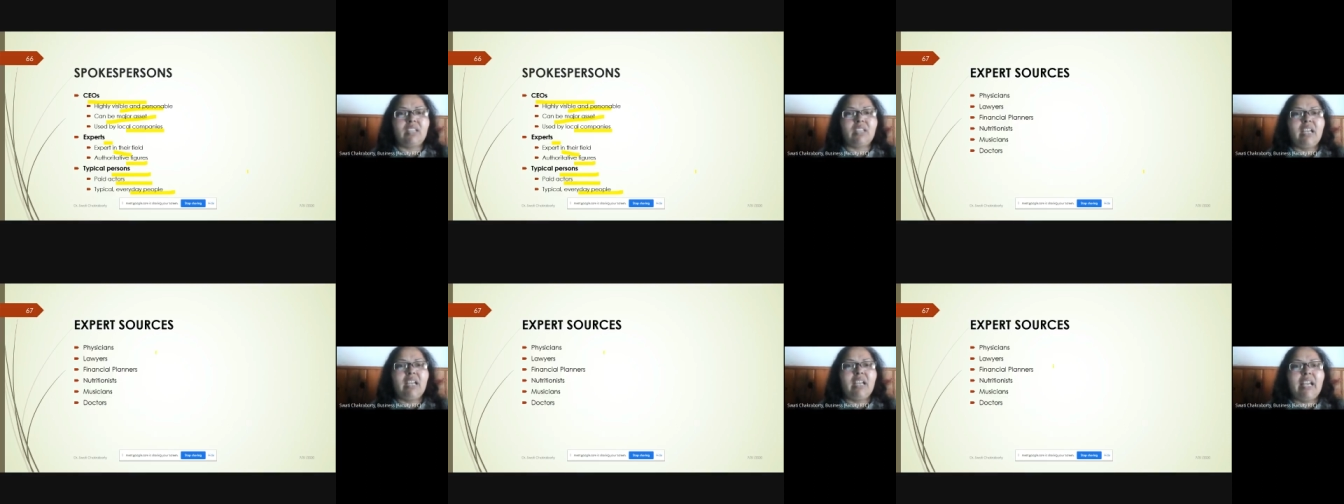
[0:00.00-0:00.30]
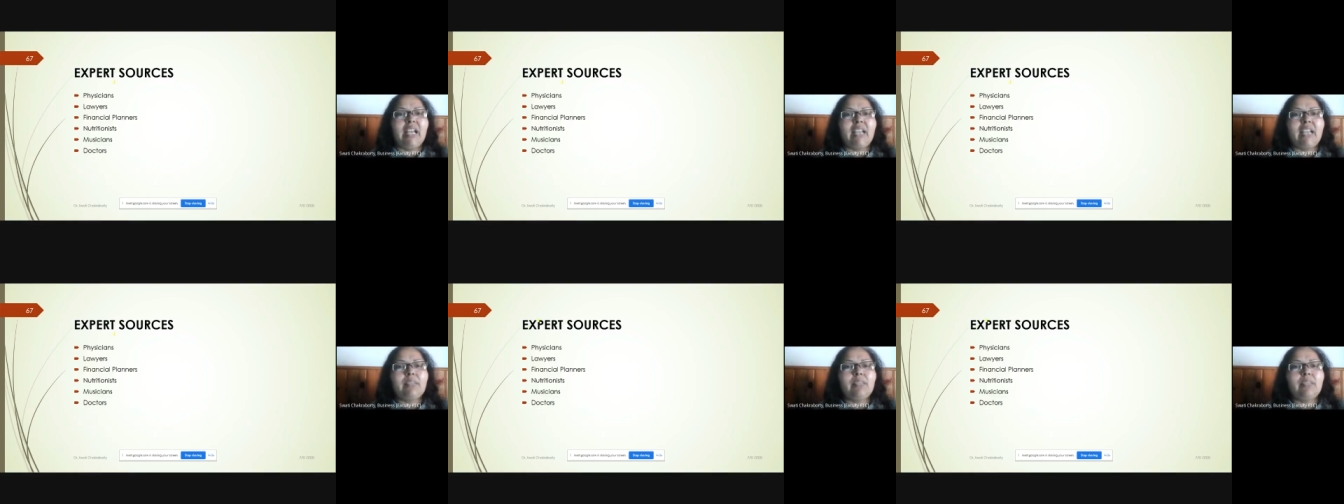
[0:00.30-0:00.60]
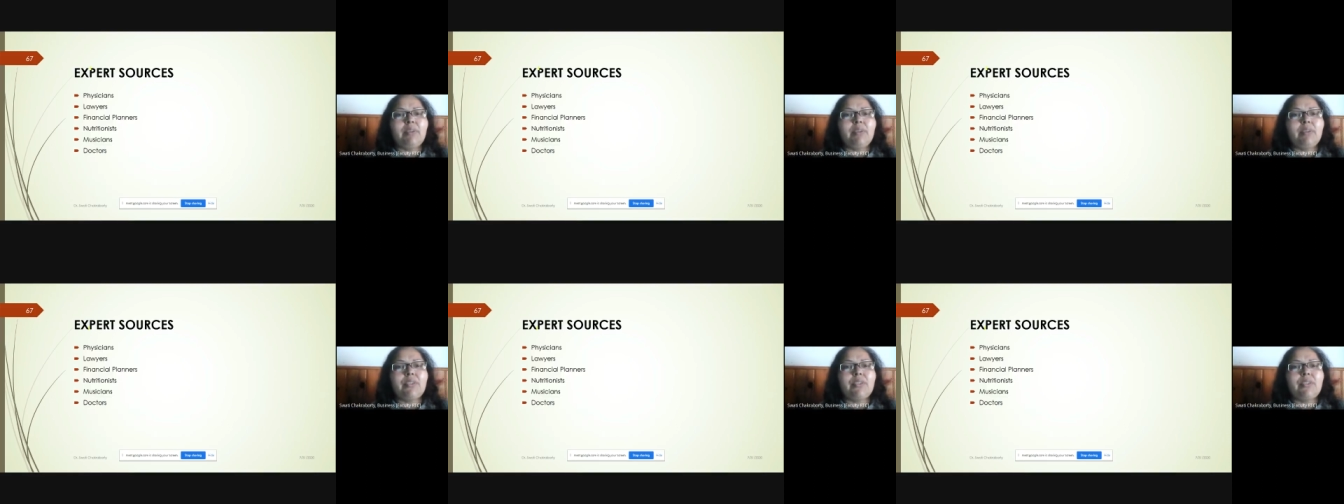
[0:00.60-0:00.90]
Expert
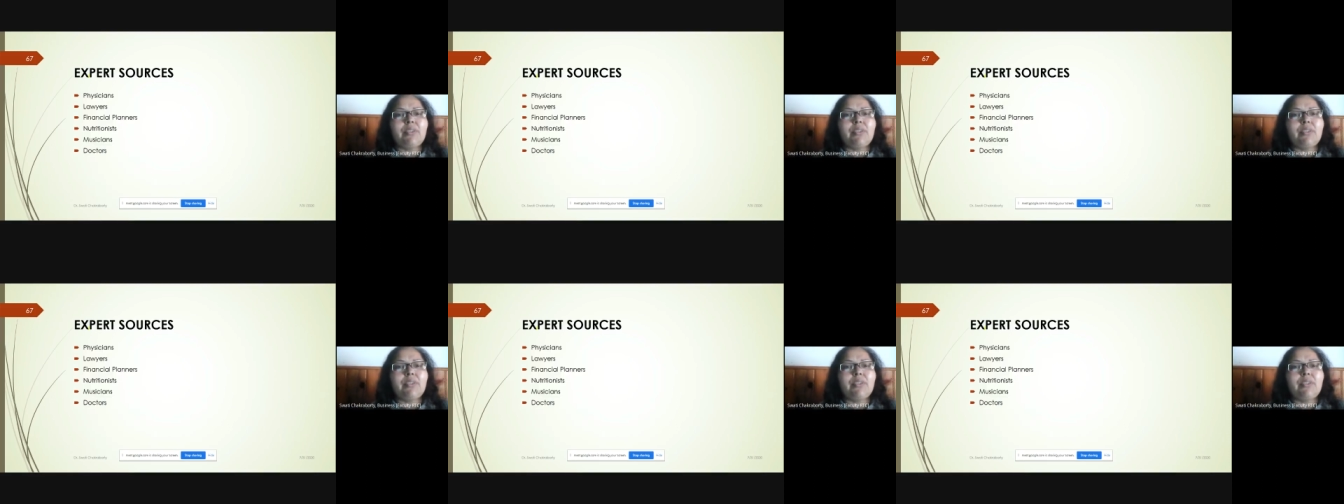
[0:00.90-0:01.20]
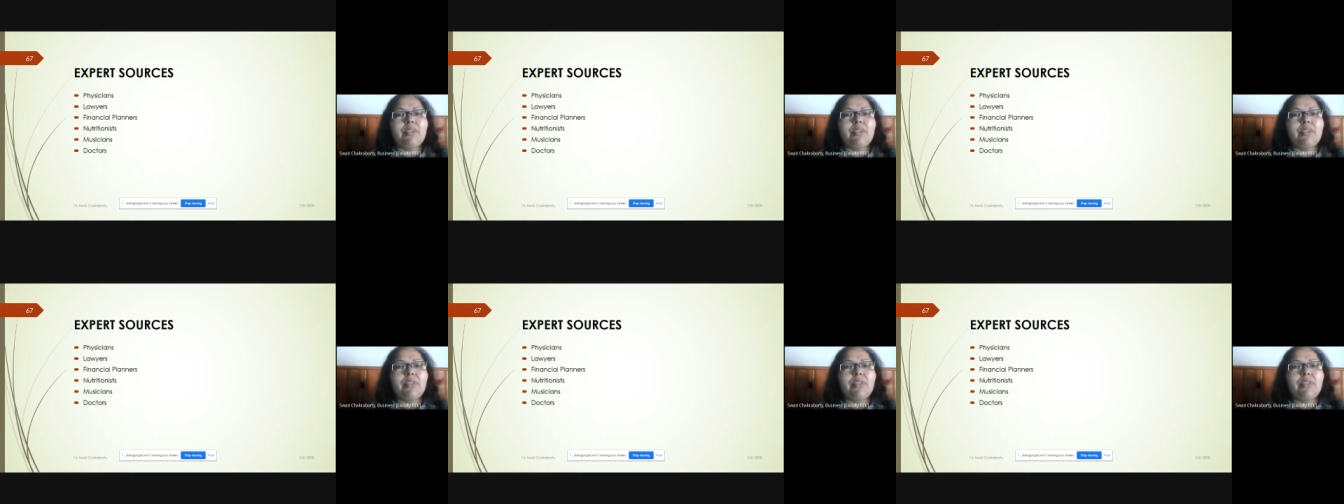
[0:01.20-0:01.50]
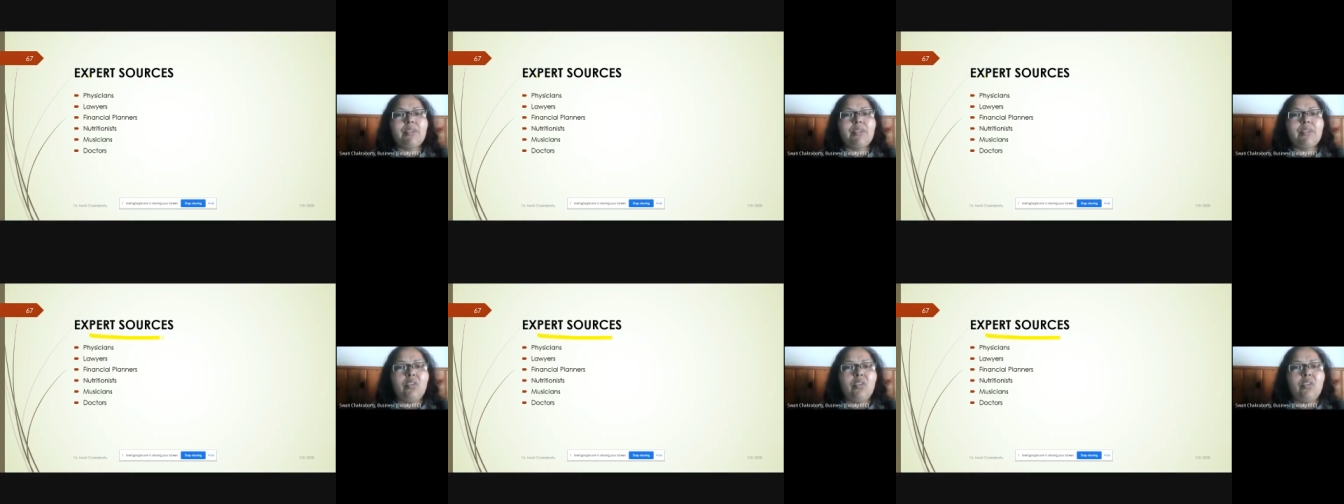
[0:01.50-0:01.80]
sources, when we
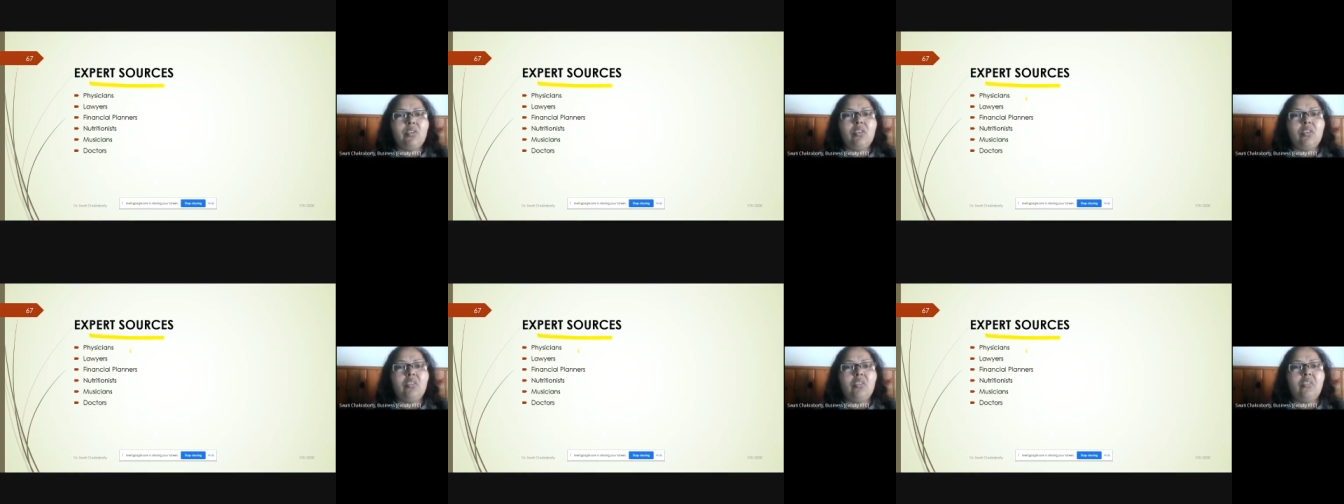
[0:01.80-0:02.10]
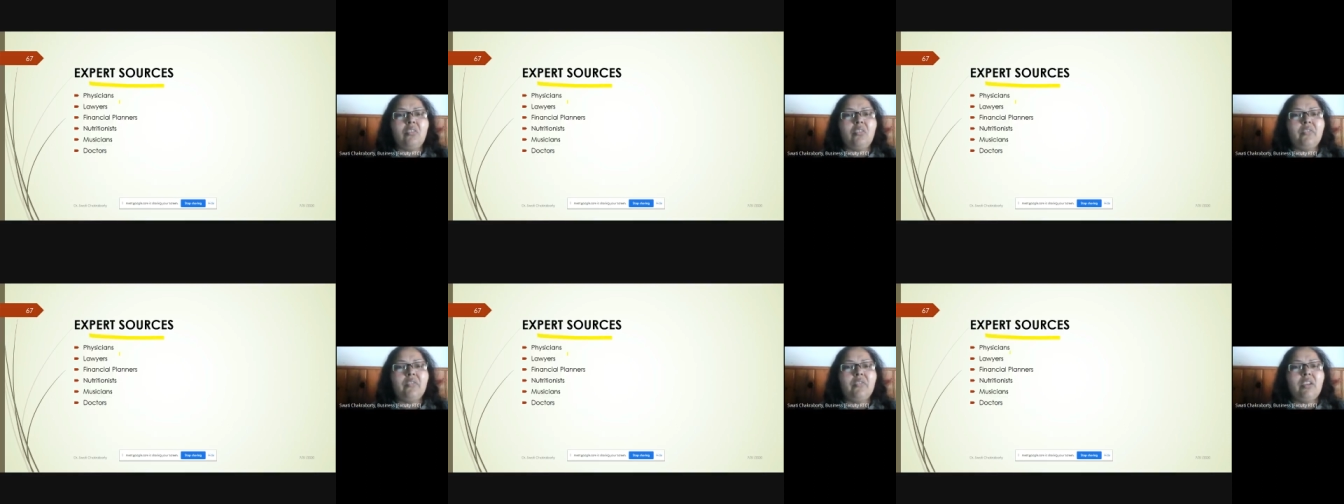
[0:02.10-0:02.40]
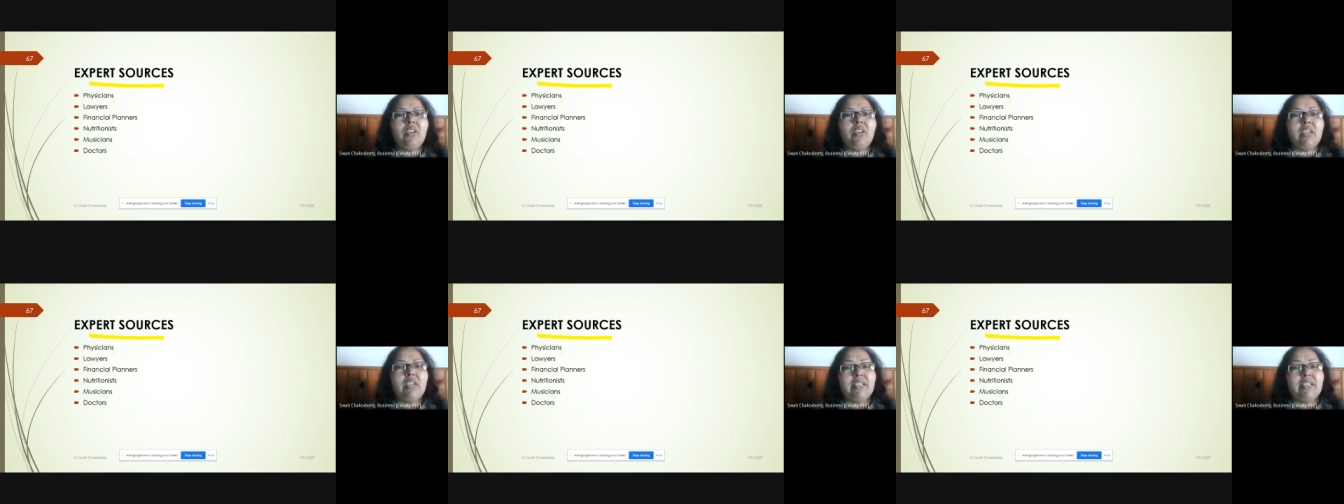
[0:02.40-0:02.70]
talk of,
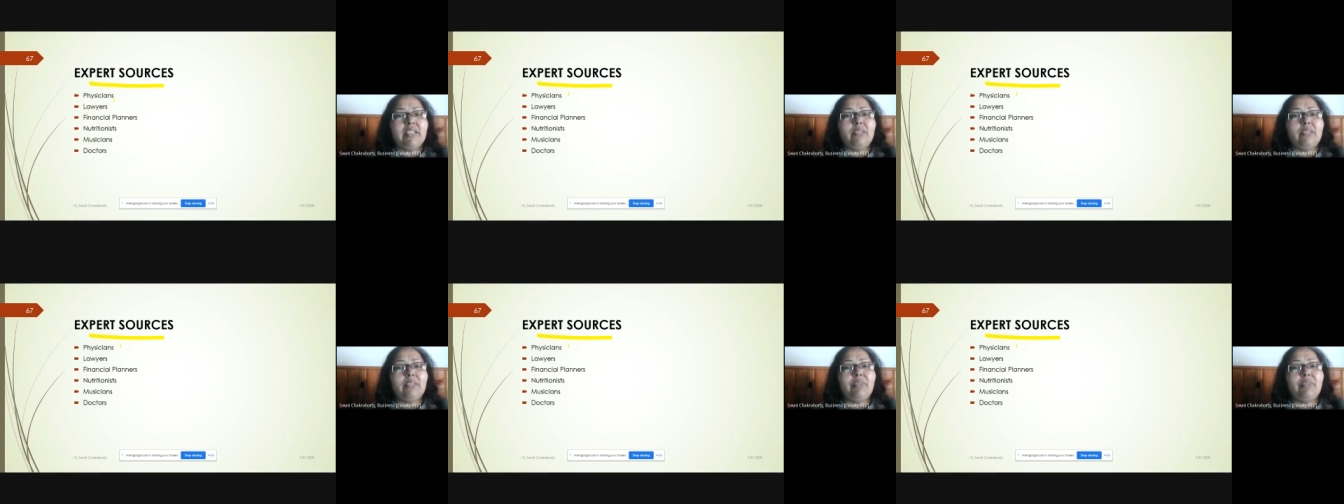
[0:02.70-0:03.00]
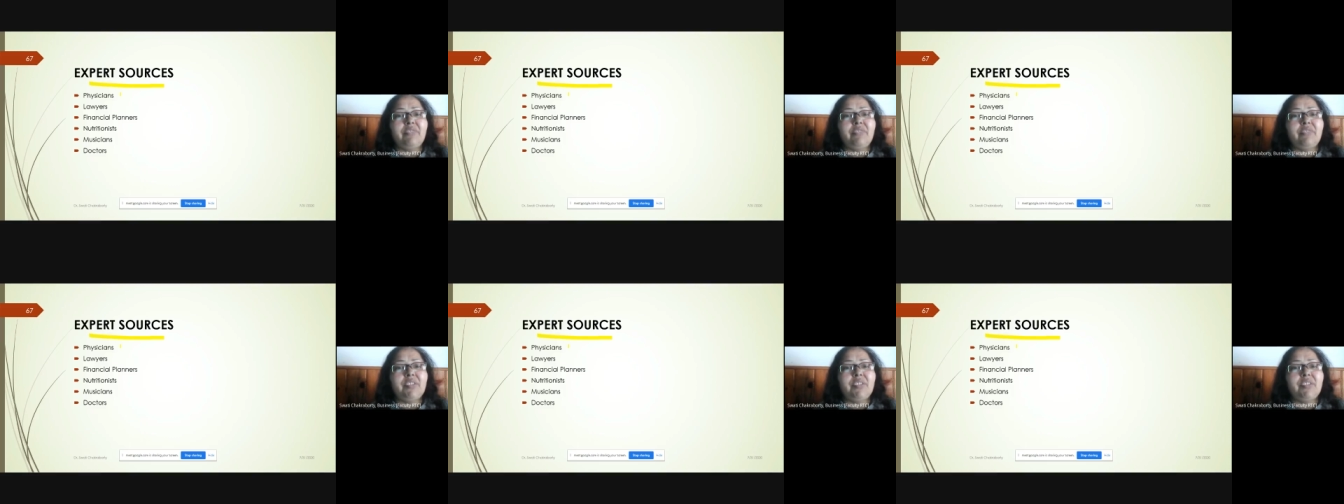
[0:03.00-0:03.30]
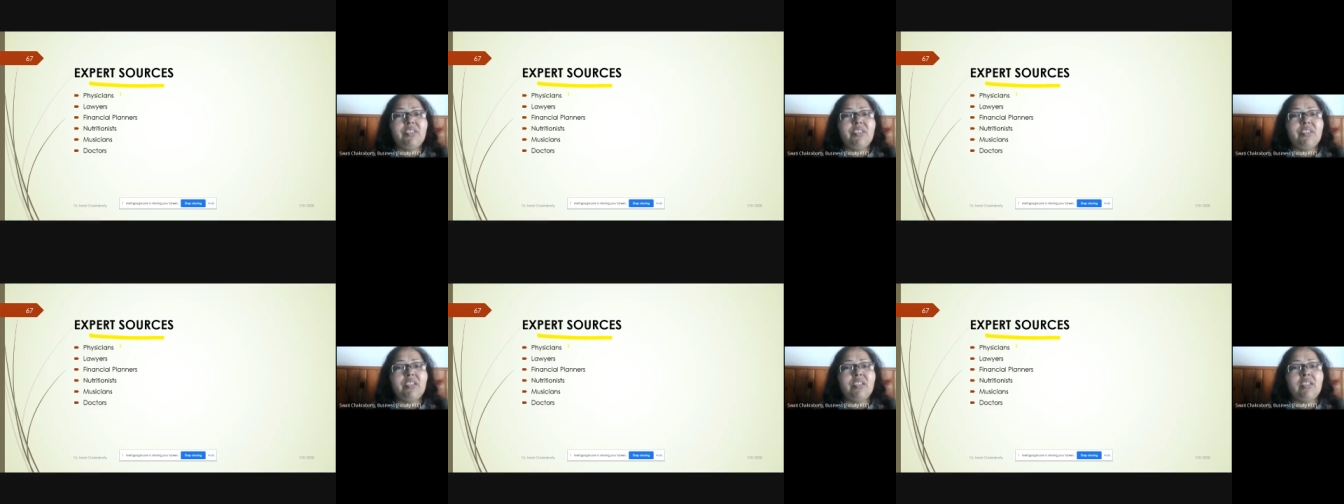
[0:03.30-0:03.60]
it could be
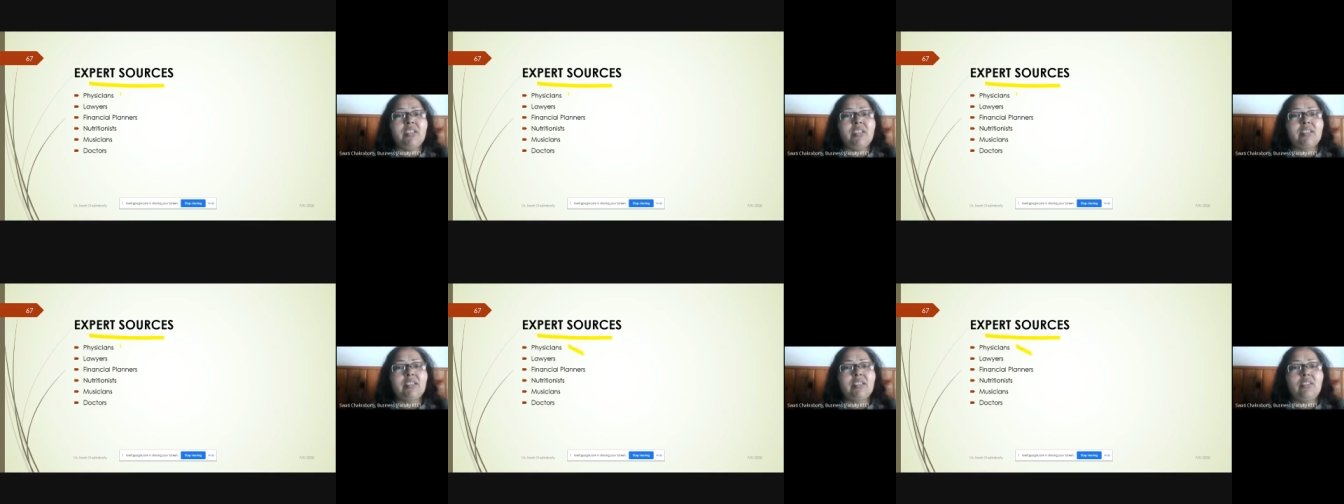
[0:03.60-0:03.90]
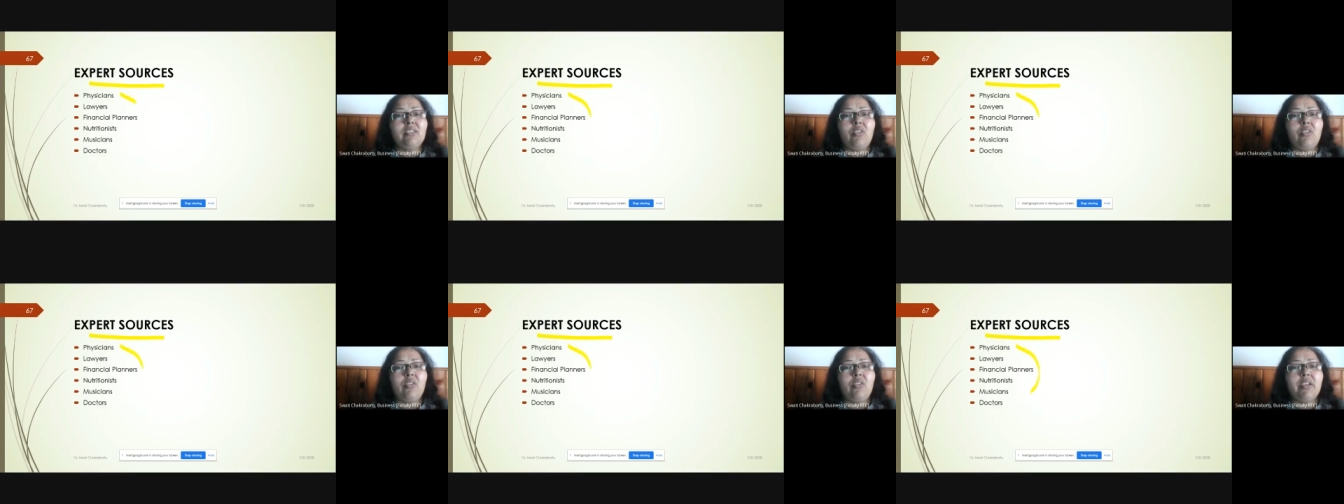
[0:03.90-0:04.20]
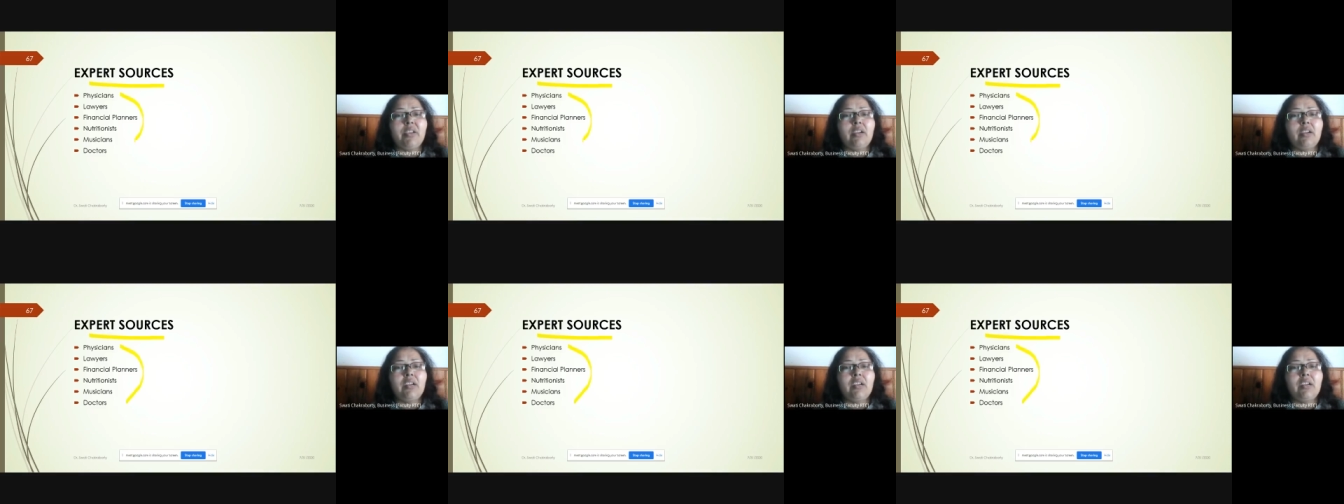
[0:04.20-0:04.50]
physicians,
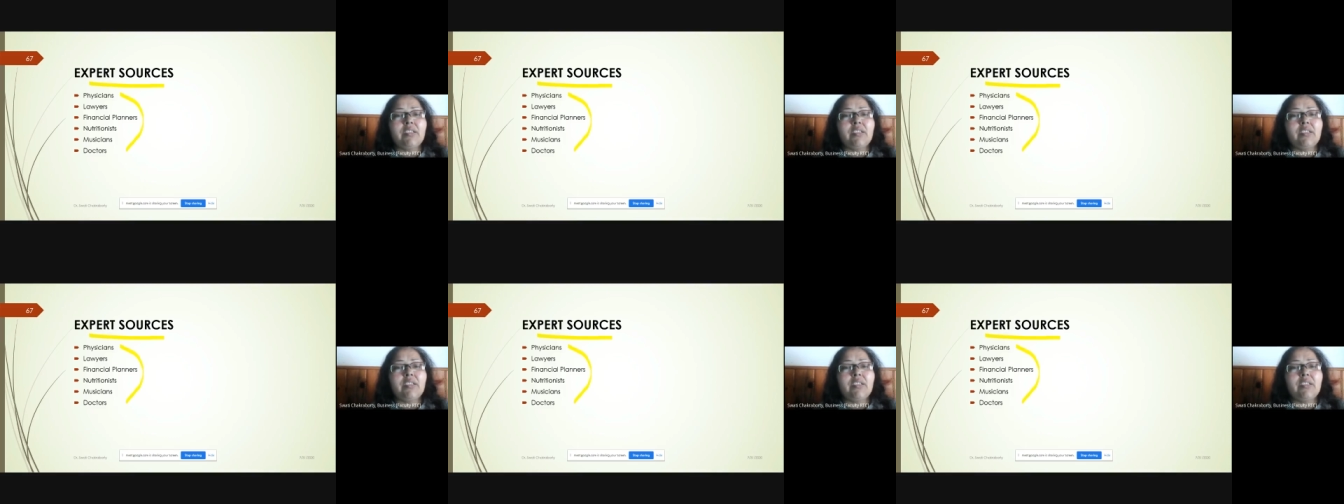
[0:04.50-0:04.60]
lawyers,